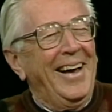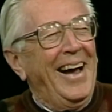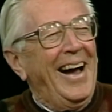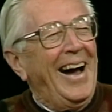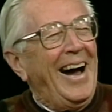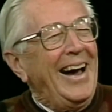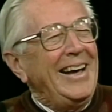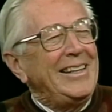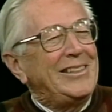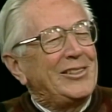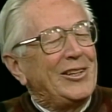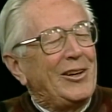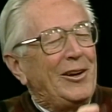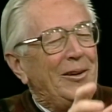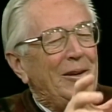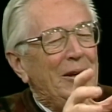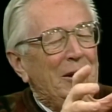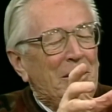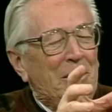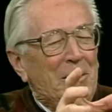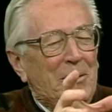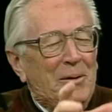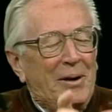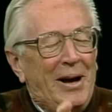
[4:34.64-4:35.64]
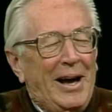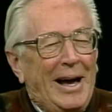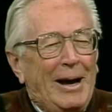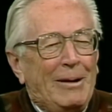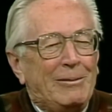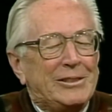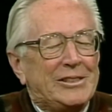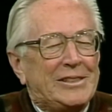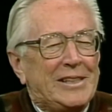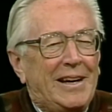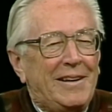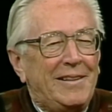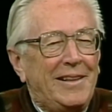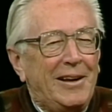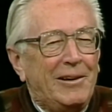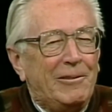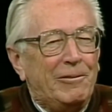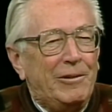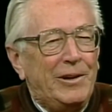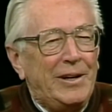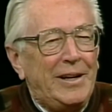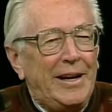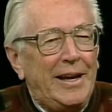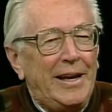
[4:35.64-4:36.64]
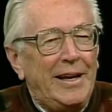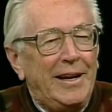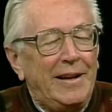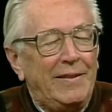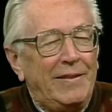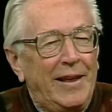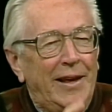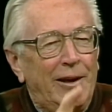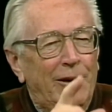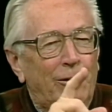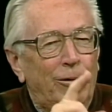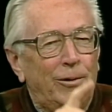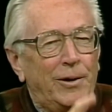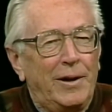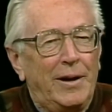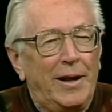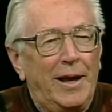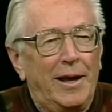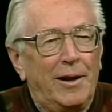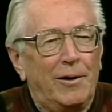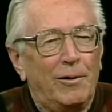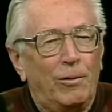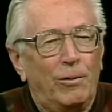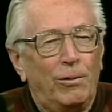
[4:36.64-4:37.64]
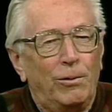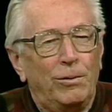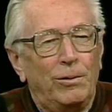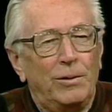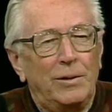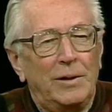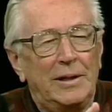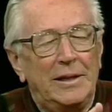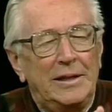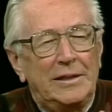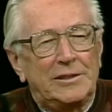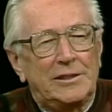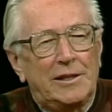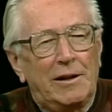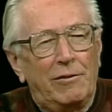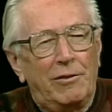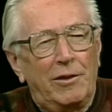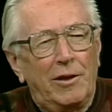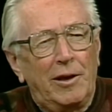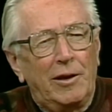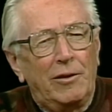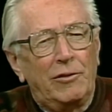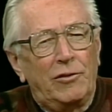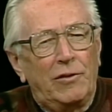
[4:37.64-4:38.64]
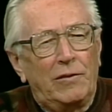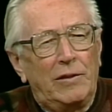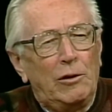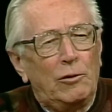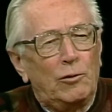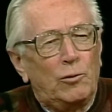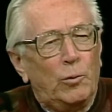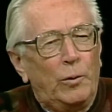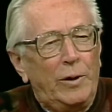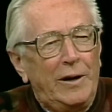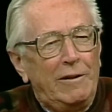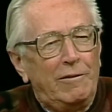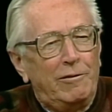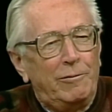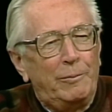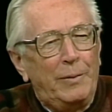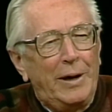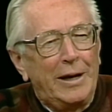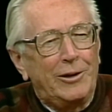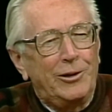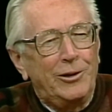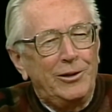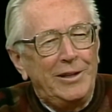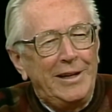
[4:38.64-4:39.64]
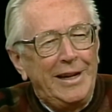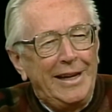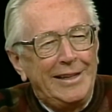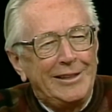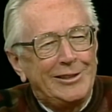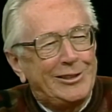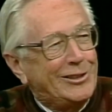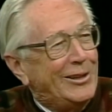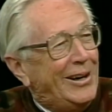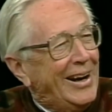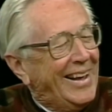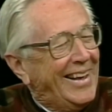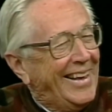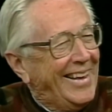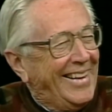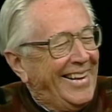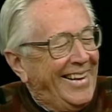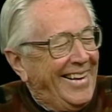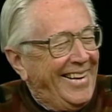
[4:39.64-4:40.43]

I was on that one night, and they had a whole list of things, and there's one of them I couldn't answer.